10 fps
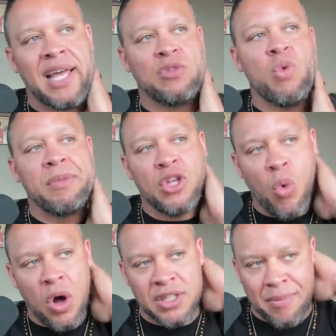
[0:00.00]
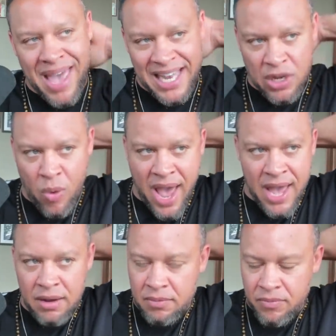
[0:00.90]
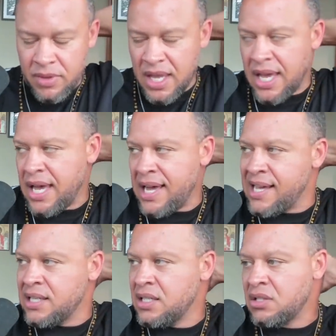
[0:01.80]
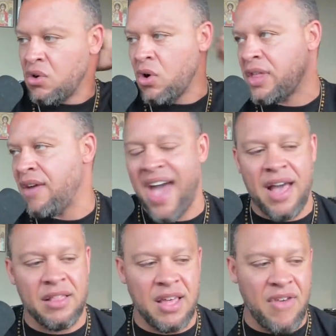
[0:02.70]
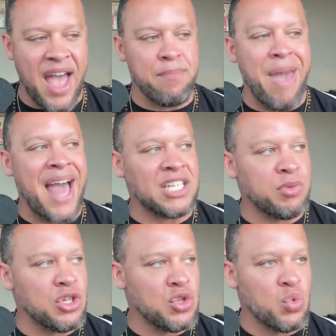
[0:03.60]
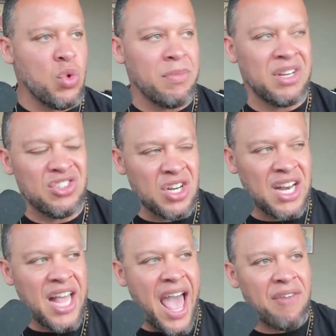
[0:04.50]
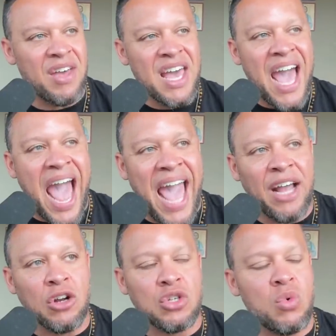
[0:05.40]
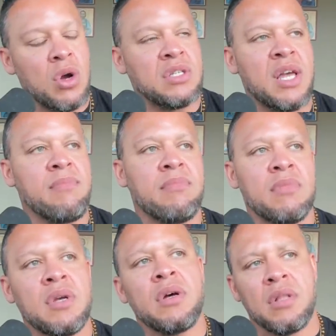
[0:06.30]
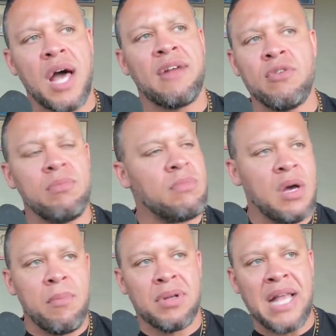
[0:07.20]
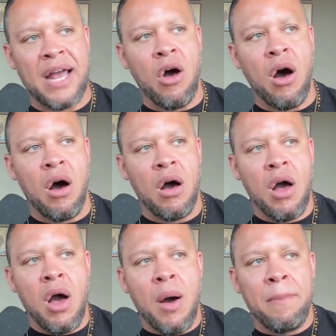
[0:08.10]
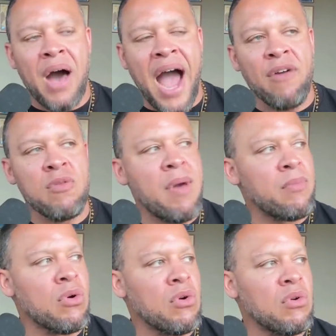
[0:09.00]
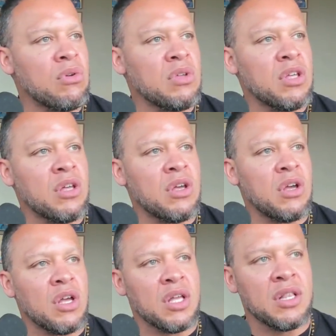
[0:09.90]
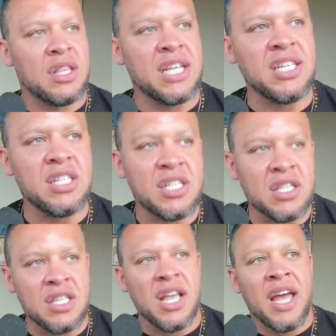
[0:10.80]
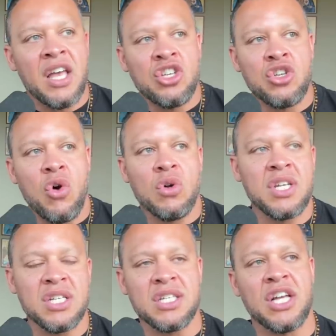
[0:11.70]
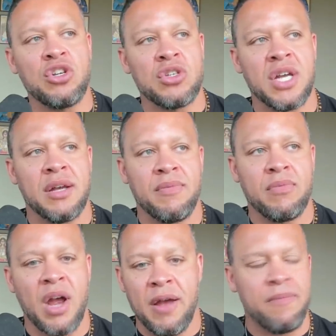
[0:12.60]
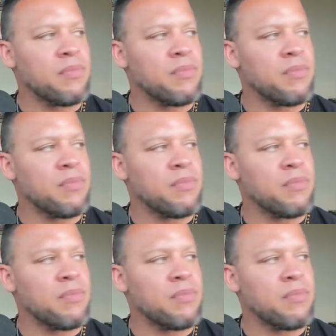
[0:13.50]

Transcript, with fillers: Like women don't want them anyway, and or they've had they've had bad experiences with women, so then they have anger towards them. A lot of them, but not all. But I remember this is so this is interesting, right?